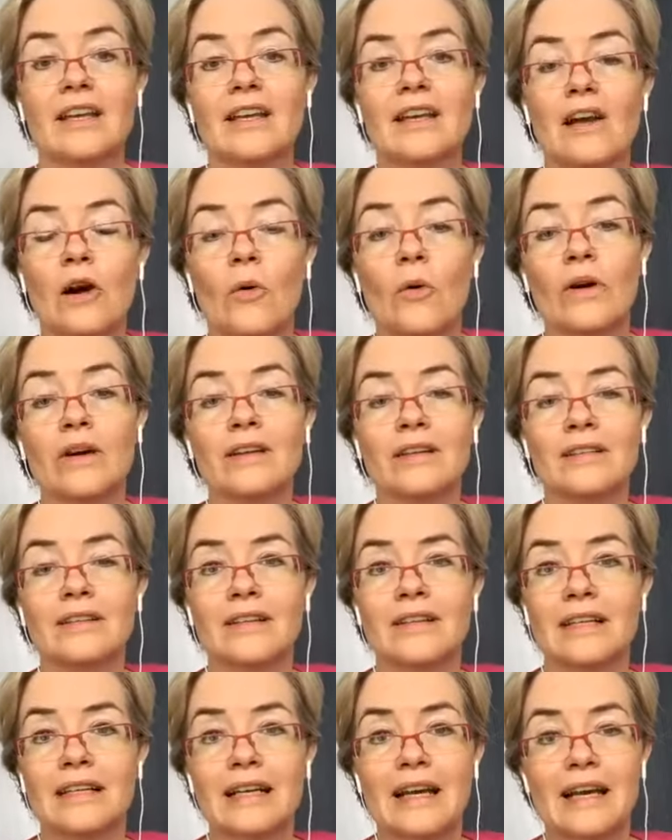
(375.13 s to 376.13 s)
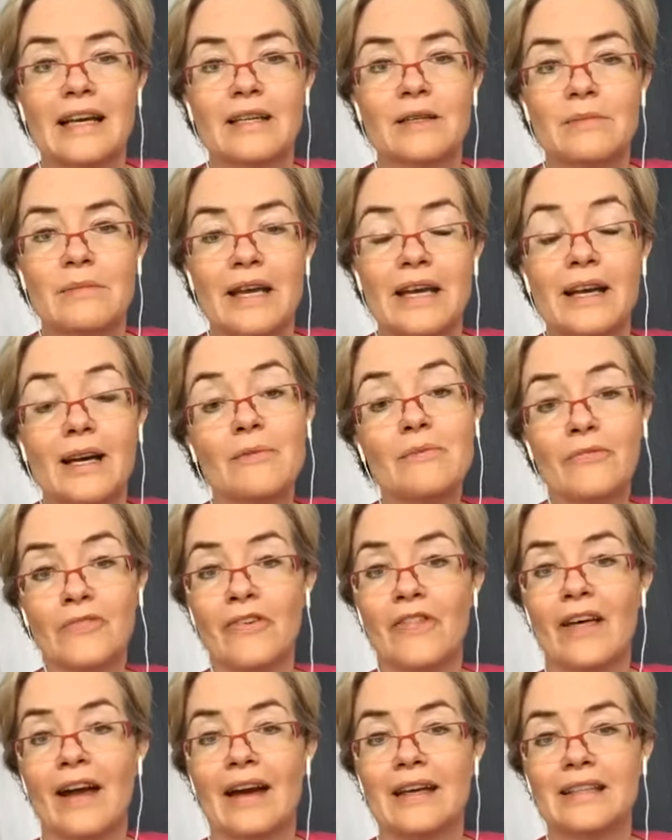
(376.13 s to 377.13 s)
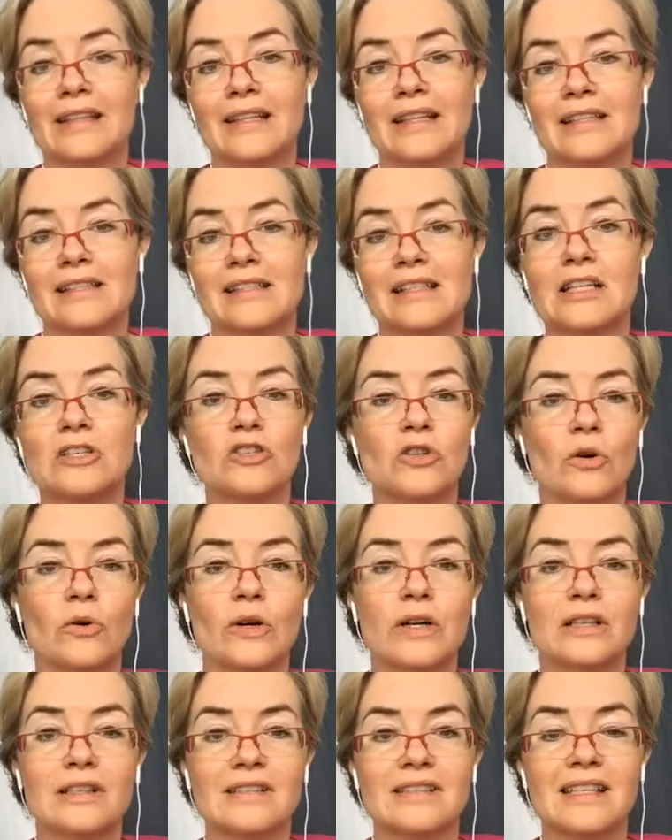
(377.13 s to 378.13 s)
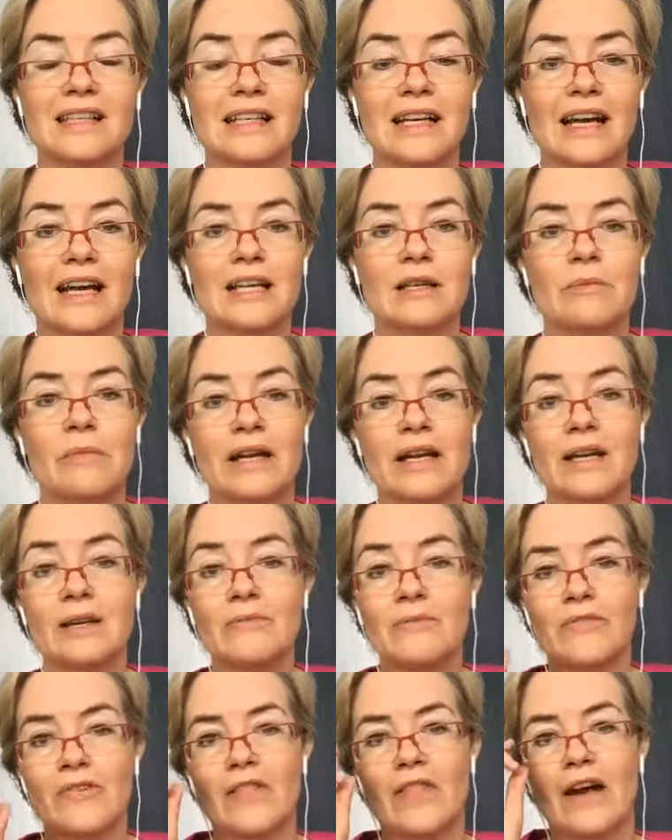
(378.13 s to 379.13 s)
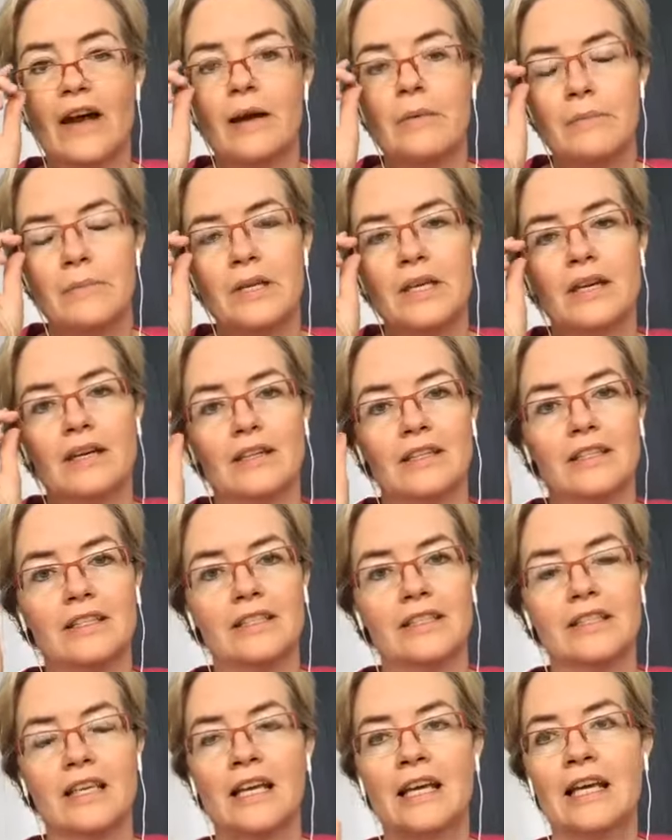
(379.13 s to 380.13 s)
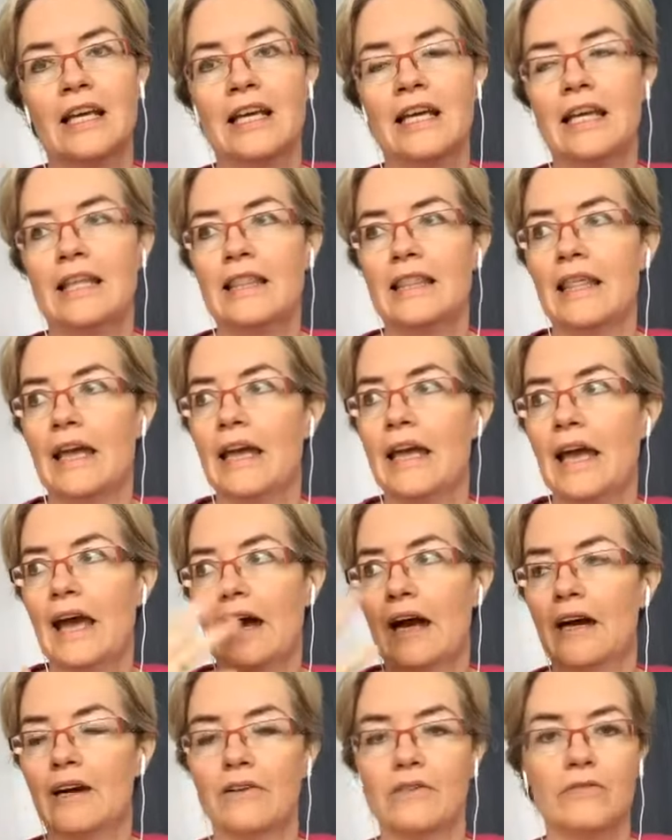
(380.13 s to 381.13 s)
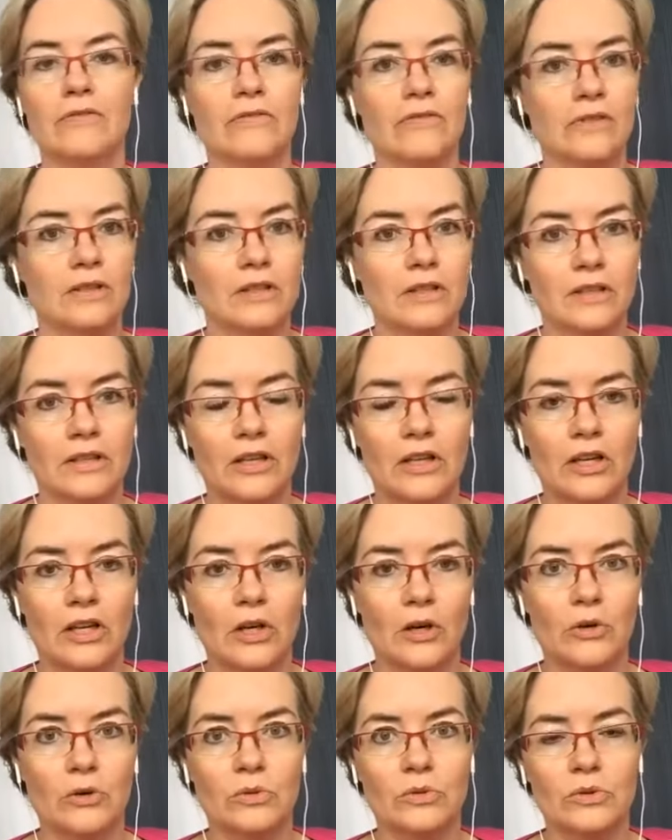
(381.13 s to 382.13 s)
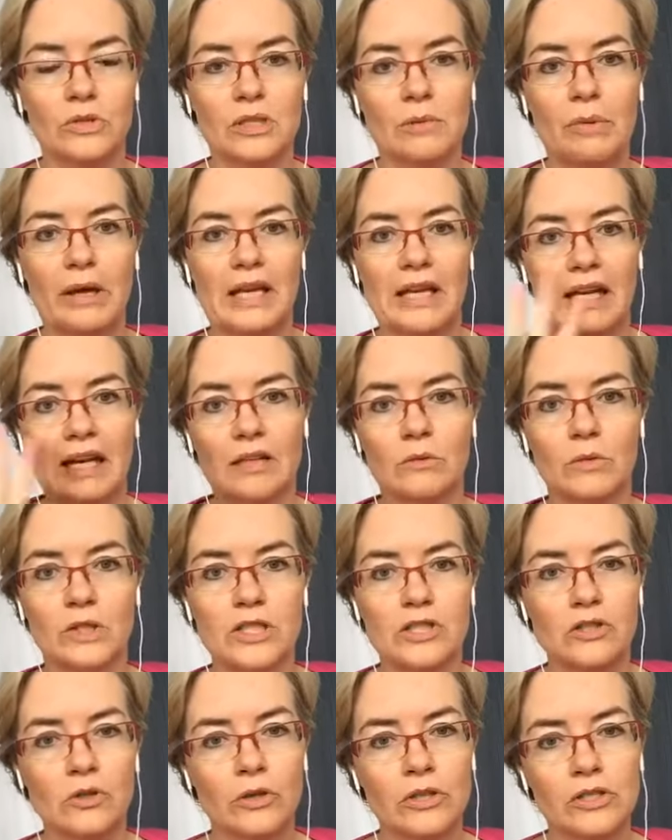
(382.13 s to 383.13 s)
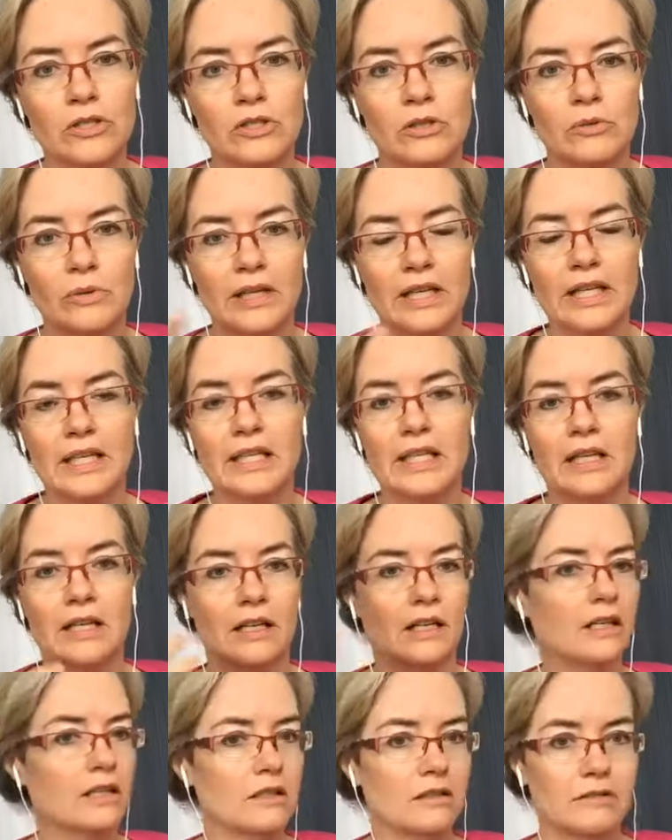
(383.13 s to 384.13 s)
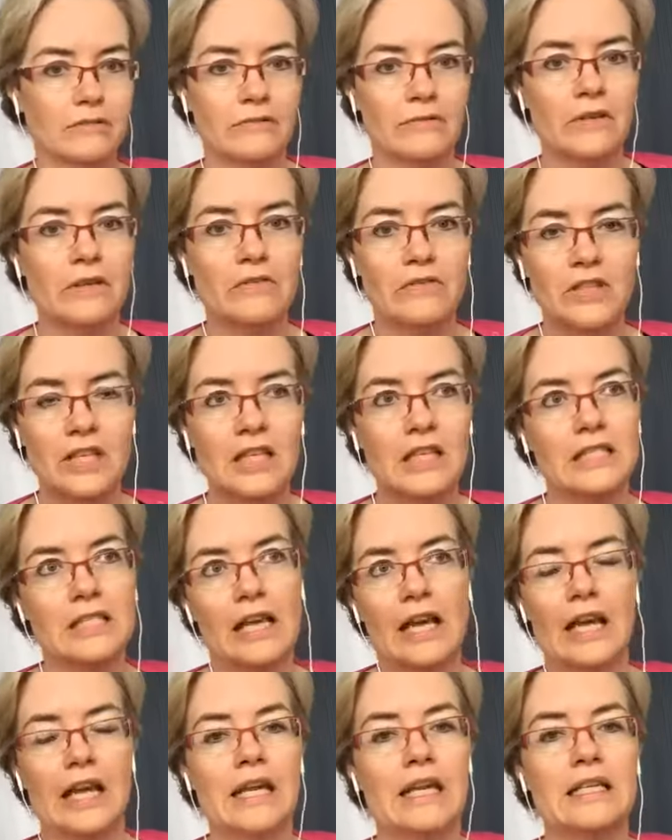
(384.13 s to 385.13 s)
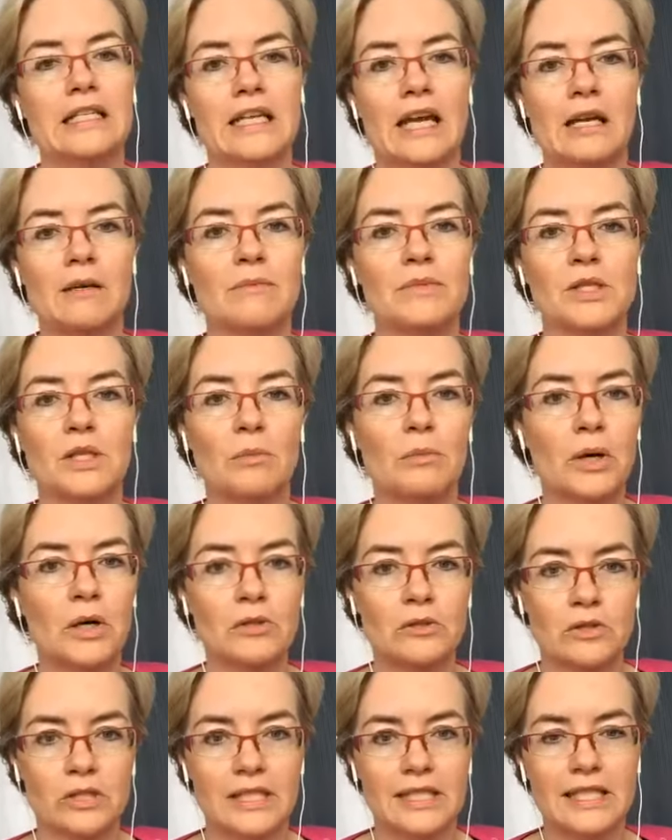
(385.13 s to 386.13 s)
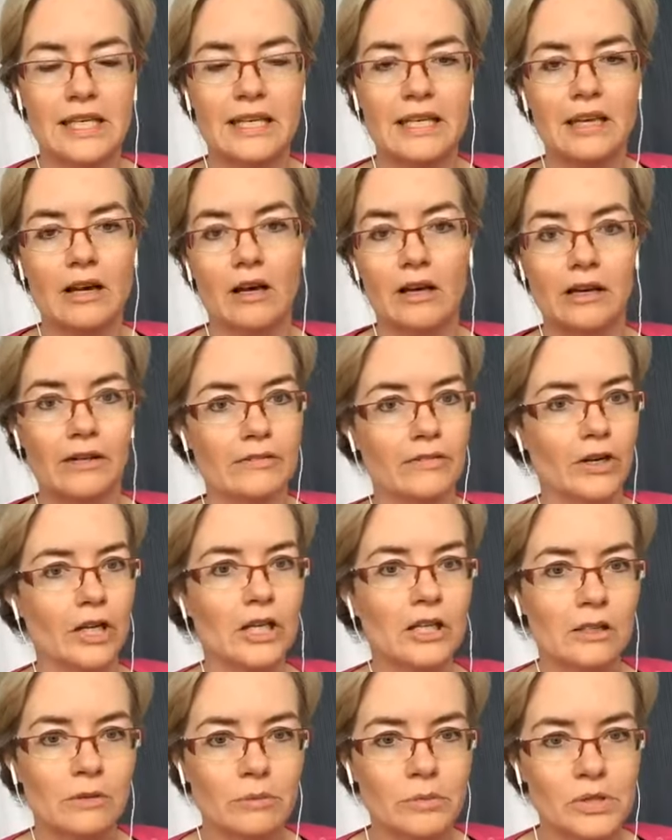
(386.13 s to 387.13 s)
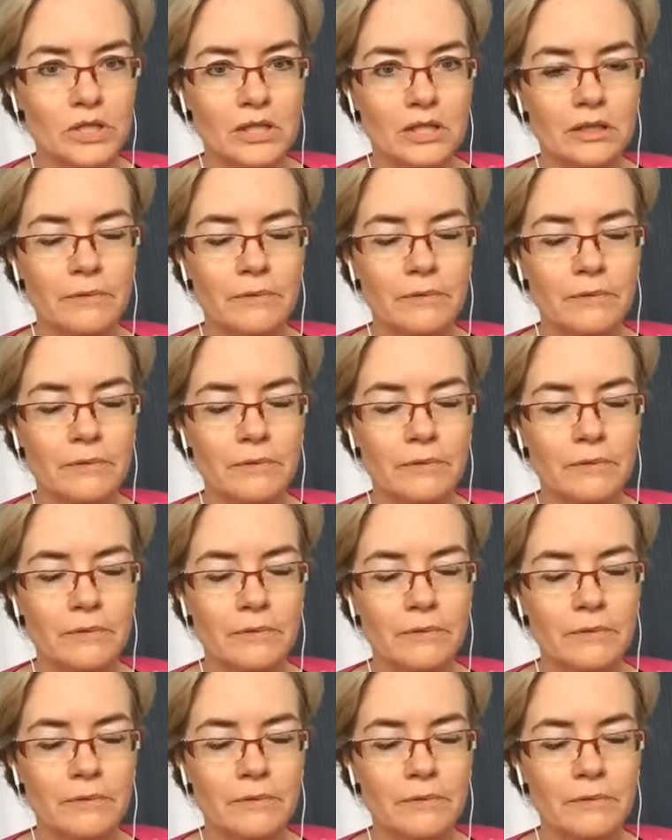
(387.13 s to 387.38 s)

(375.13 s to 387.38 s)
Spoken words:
Oil can kind of make up for that. The essential oils can kind of make up for that, because they have, you know, depending on which source you read, 50 to 80 times the potency of herbs.